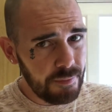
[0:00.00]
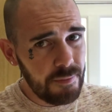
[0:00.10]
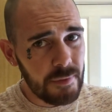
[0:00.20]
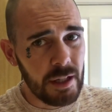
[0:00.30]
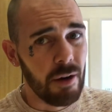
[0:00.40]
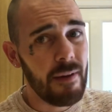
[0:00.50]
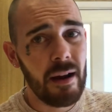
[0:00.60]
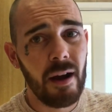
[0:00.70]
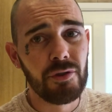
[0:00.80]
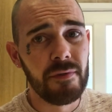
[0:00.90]
You know, around
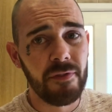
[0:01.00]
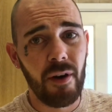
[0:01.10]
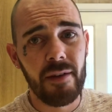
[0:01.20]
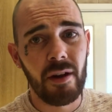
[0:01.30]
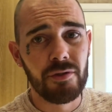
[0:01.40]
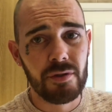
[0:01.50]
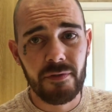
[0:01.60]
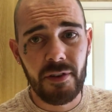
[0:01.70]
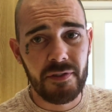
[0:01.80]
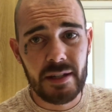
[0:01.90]
£105,
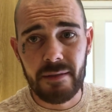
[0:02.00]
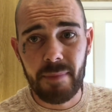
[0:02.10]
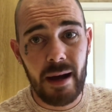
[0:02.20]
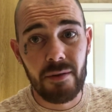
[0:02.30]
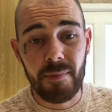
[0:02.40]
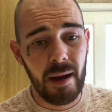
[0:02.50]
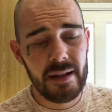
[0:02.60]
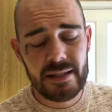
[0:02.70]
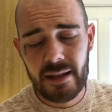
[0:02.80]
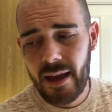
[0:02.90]
£115
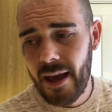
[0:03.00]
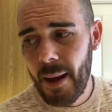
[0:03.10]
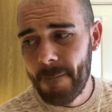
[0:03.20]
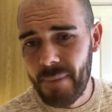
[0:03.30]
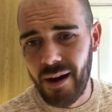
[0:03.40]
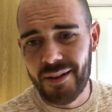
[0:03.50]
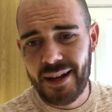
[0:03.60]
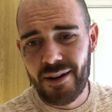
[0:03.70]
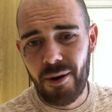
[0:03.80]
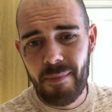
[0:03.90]
plus. But
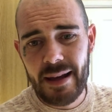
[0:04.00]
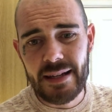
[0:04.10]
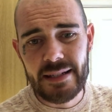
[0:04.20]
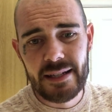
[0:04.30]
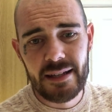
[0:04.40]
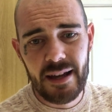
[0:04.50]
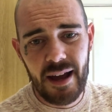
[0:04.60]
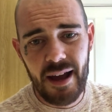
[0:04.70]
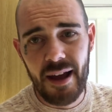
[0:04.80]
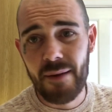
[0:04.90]
they are made
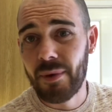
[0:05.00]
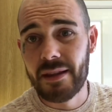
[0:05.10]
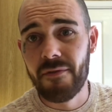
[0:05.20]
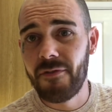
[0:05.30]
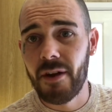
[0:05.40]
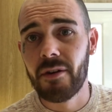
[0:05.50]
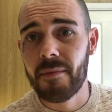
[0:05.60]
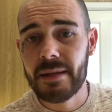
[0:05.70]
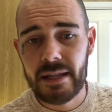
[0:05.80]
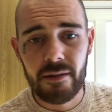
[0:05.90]
with inferior
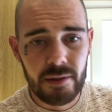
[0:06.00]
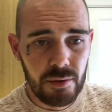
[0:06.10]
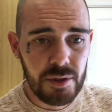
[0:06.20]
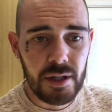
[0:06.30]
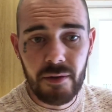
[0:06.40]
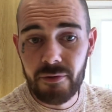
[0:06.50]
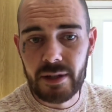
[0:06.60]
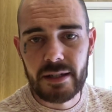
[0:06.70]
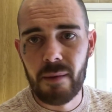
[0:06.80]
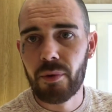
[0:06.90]
materials. You know, for
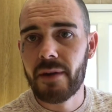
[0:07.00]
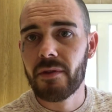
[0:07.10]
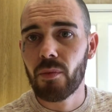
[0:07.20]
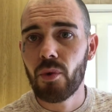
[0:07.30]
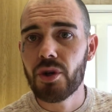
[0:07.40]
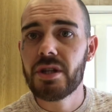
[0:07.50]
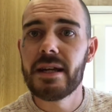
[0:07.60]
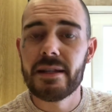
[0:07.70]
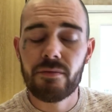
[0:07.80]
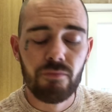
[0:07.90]
example, even the wood
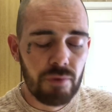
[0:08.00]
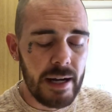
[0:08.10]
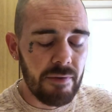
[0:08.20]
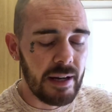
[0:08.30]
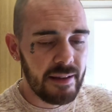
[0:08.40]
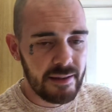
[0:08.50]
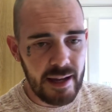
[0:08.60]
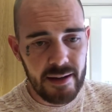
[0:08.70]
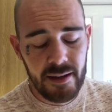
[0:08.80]
is really, really thin.